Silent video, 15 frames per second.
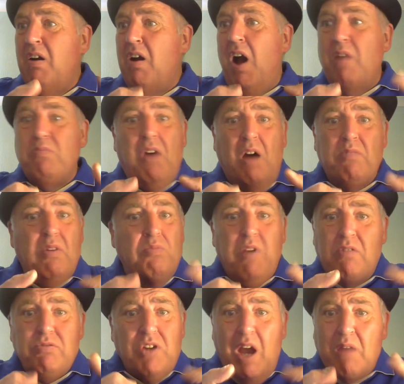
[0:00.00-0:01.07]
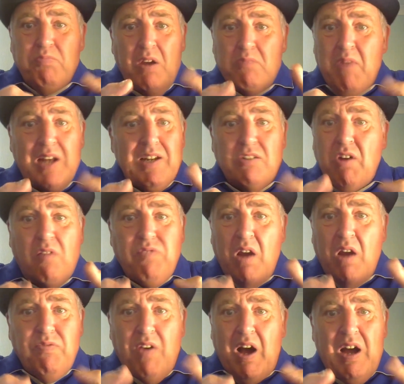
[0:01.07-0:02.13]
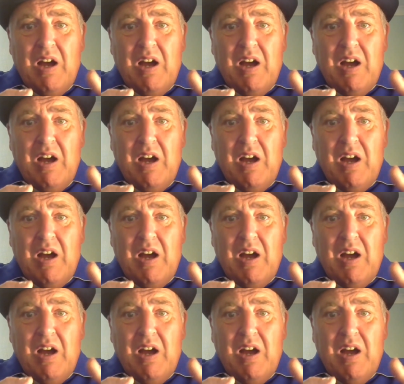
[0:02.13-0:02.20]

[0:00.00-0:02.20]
I'm a world champion manager at FIFA.